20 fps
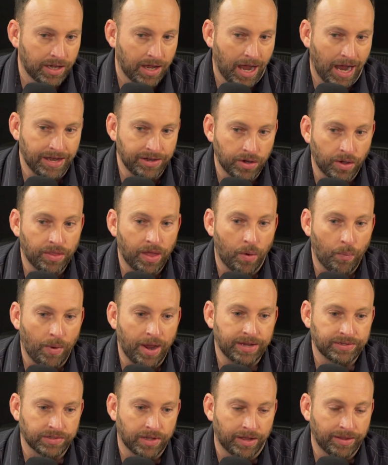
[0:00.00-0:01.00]
I know that
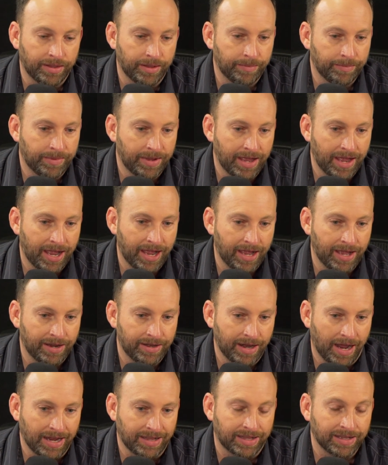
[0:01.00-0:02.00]
weighs on them.
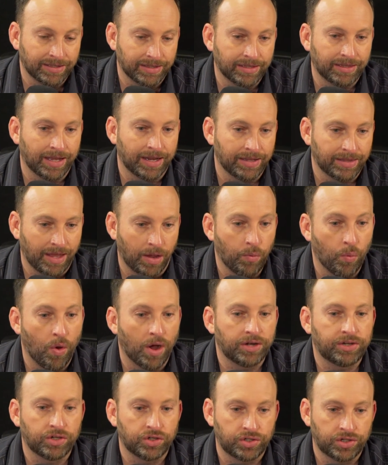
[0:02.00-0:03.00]
And I think that they, they
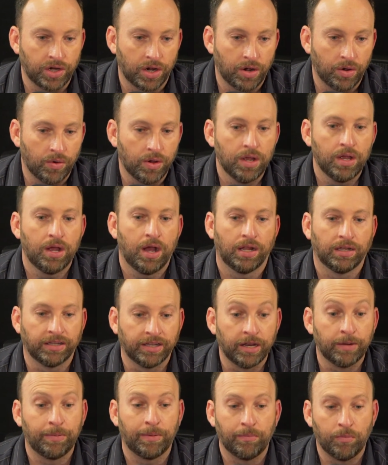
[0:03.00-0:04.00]
want to show a
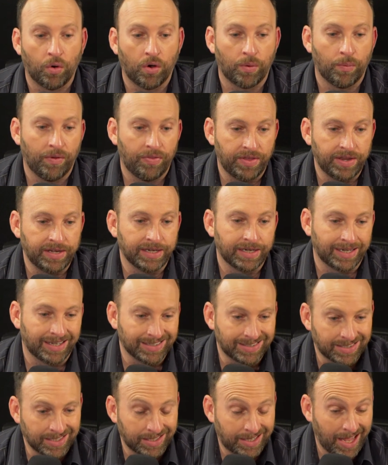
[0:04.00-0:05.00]
little bit more what they did
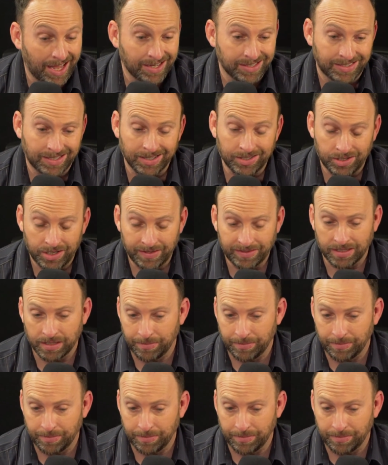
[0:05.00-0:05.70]
against the Kansas City Chiefs.